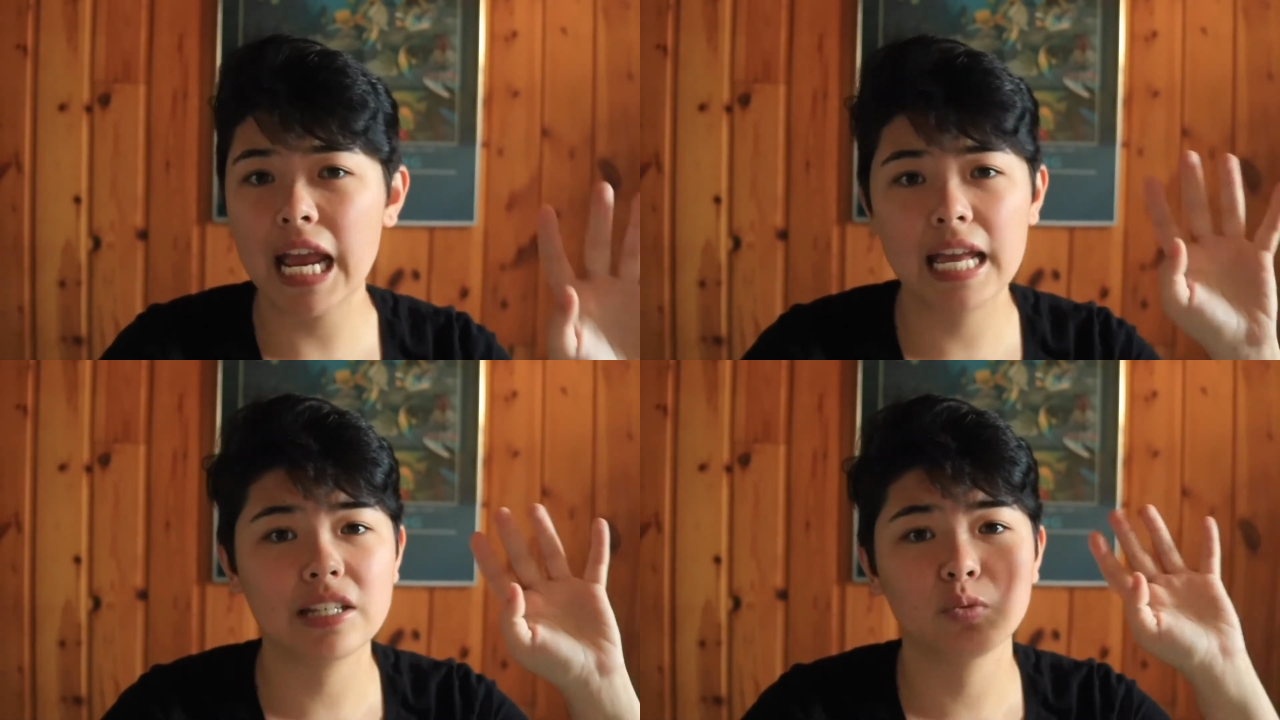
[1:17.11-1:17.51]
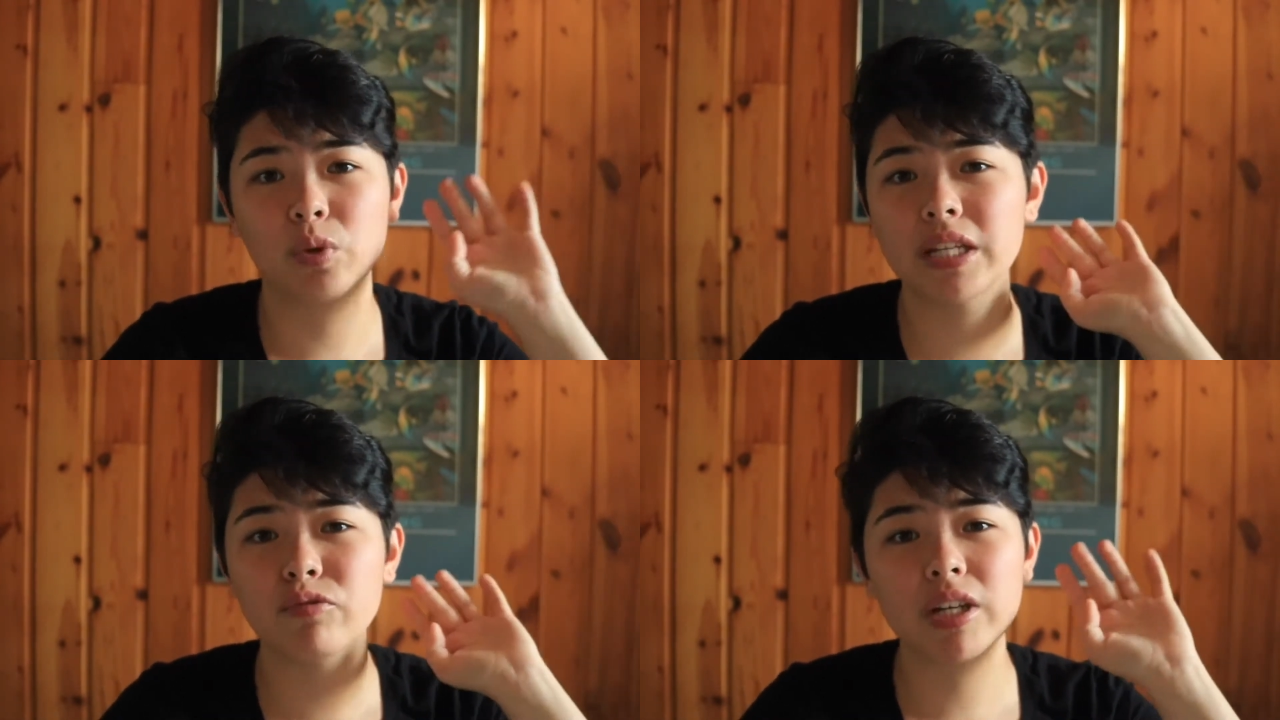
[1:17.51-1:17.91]
and
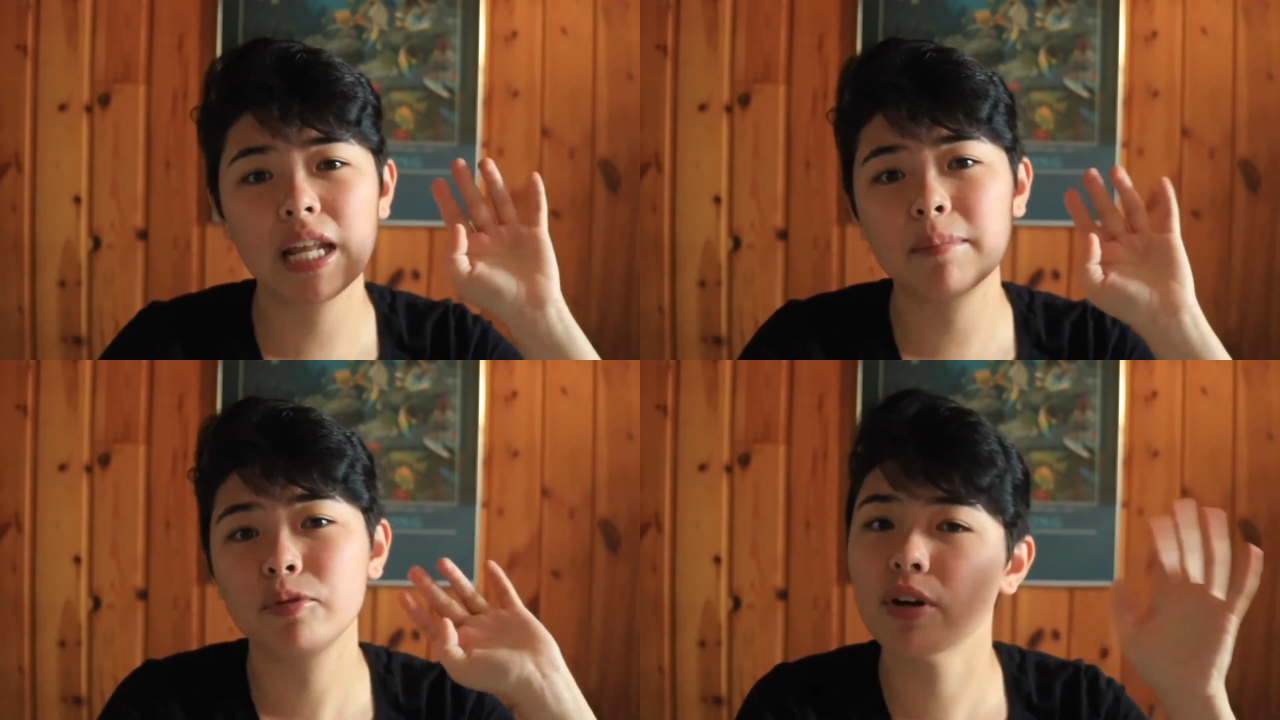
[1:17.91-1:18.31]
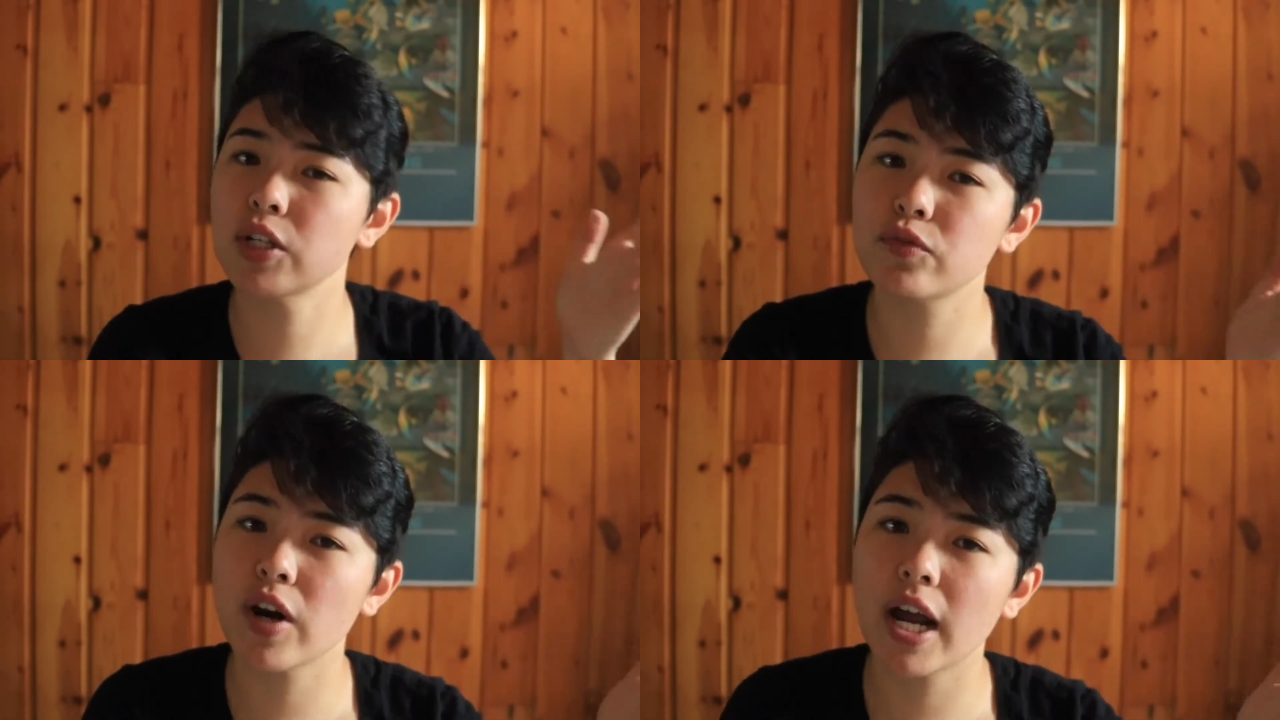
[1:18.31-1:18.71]
we renamed
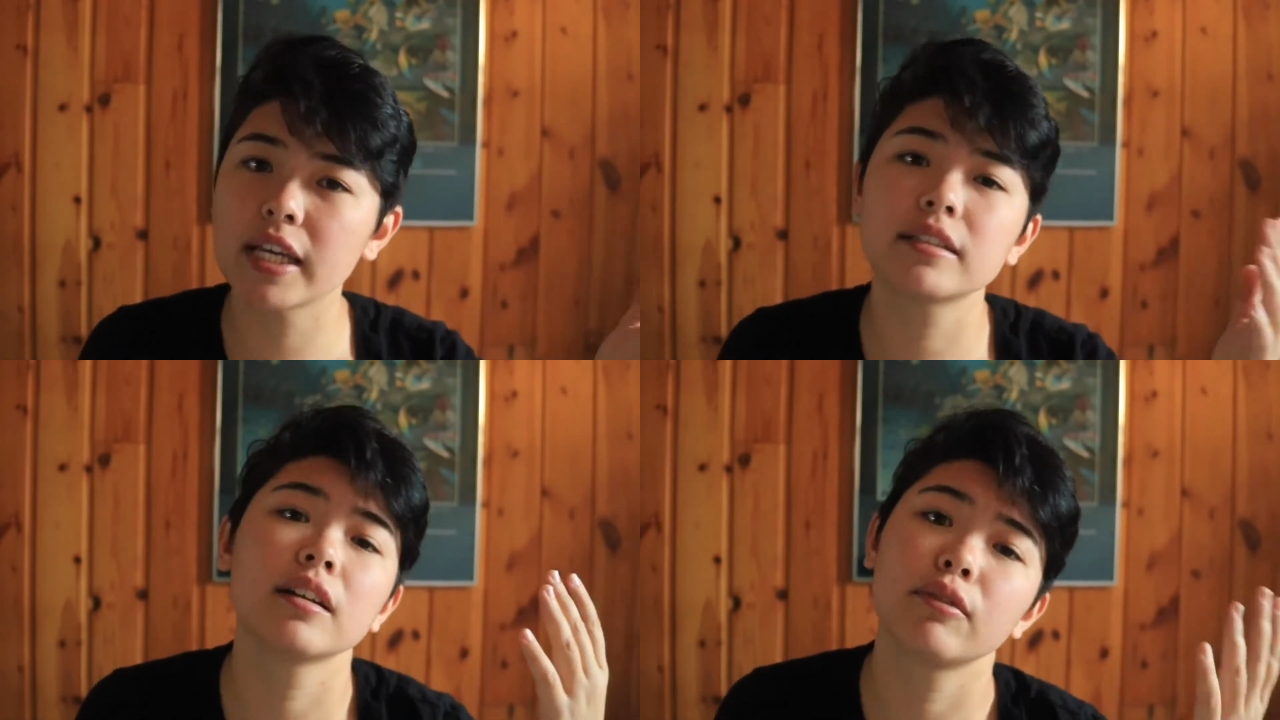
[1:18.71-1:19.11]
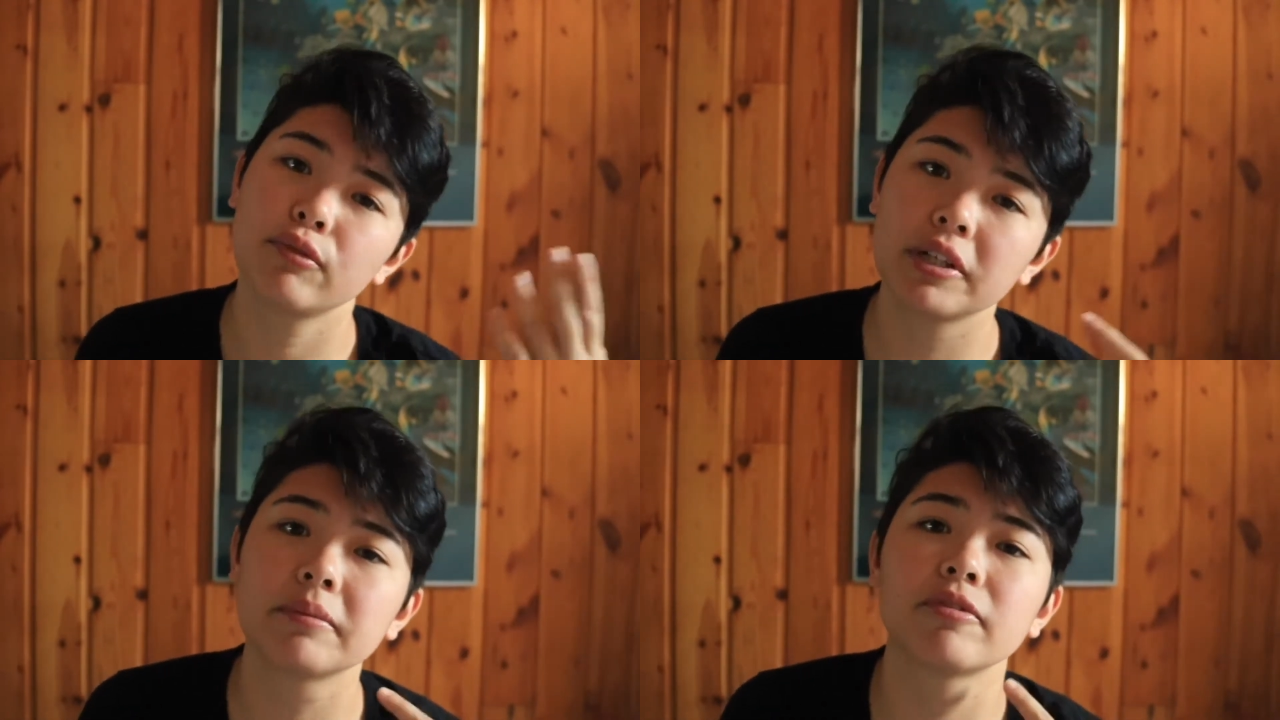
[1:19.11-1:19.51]
French fries
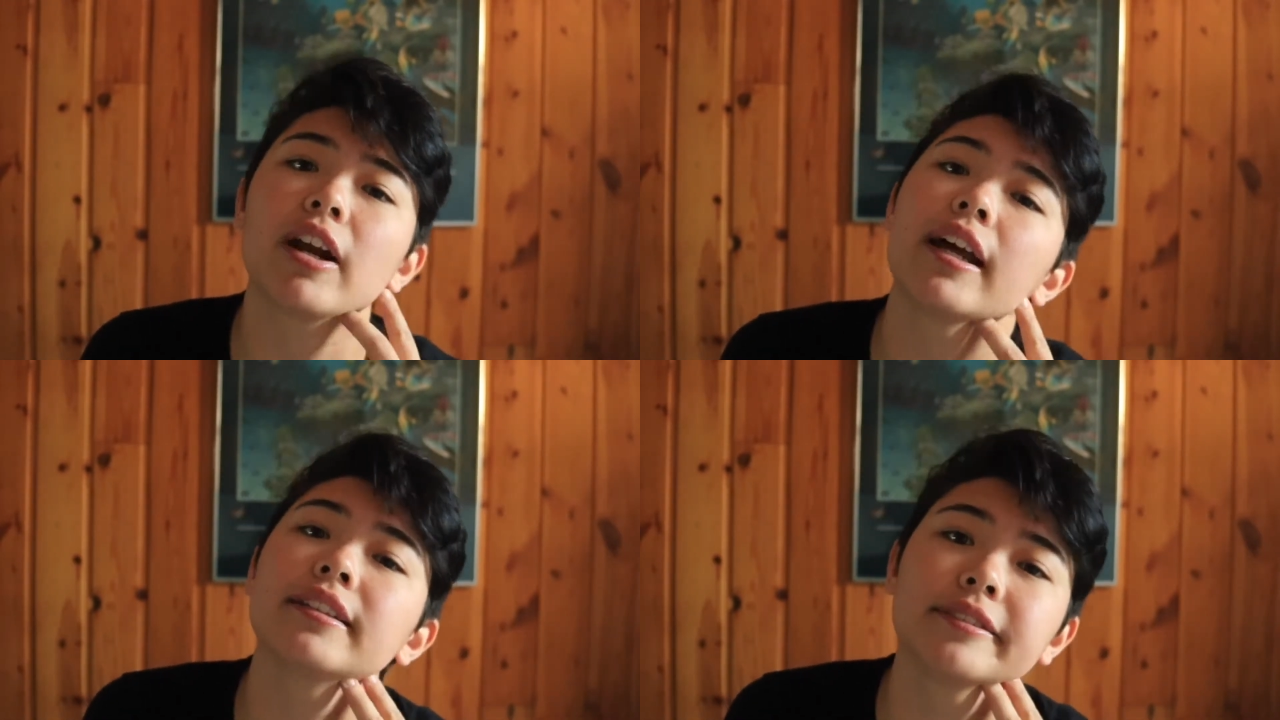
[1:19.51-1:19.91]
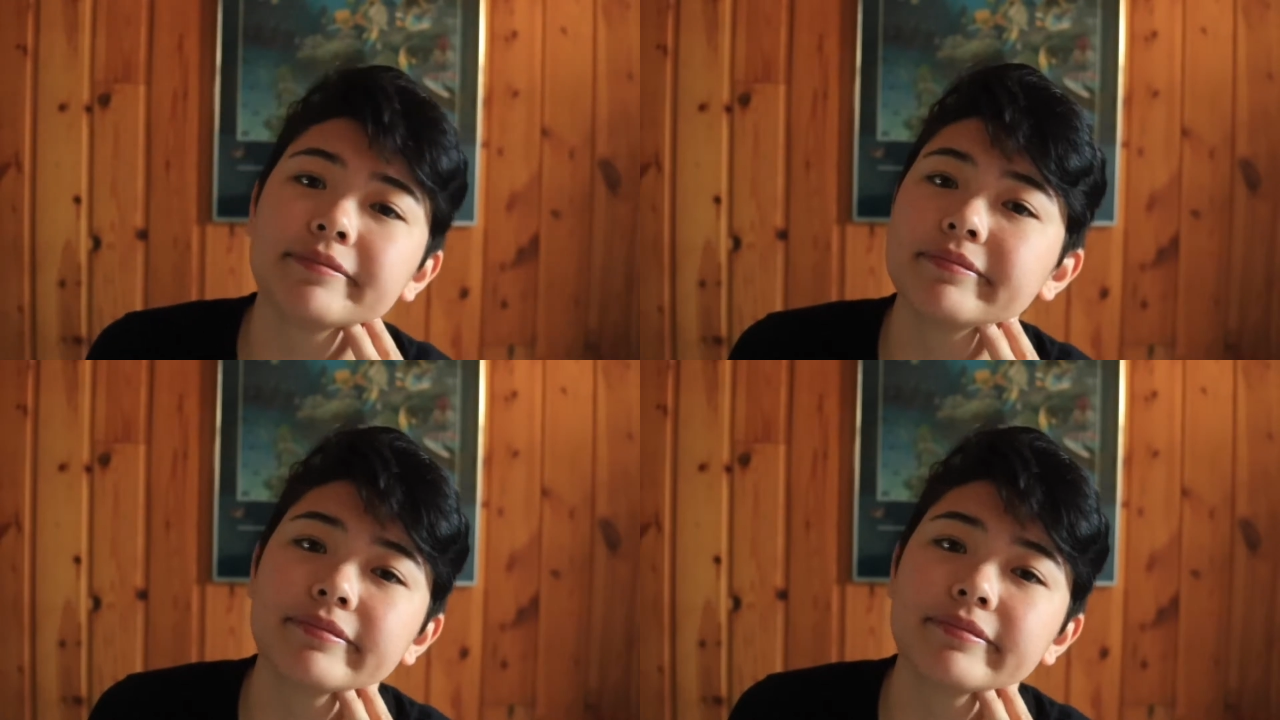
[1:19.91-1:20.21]
freedom fries.